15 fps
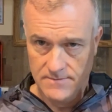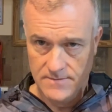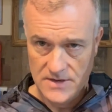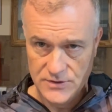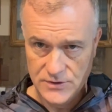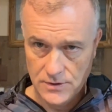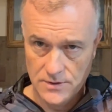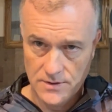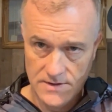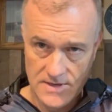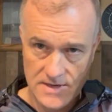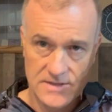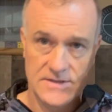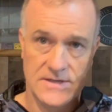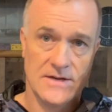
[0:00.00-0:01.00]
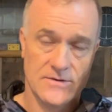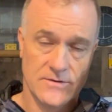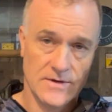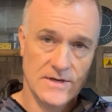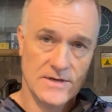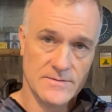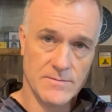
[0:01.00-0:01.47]
I showed on the
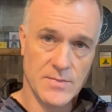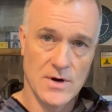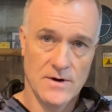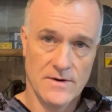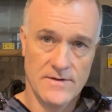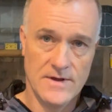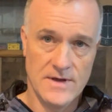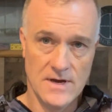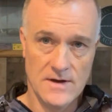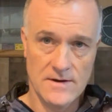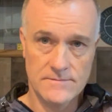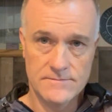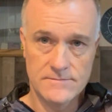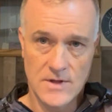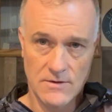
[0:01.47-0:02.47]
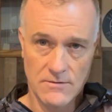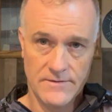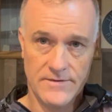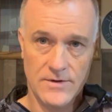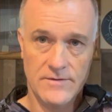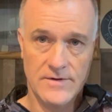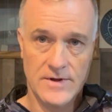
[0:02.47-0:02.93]
accessories part of the
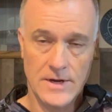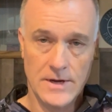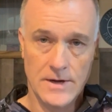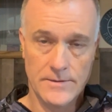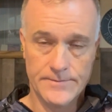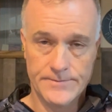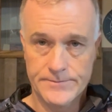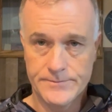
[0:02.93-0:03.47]
review video.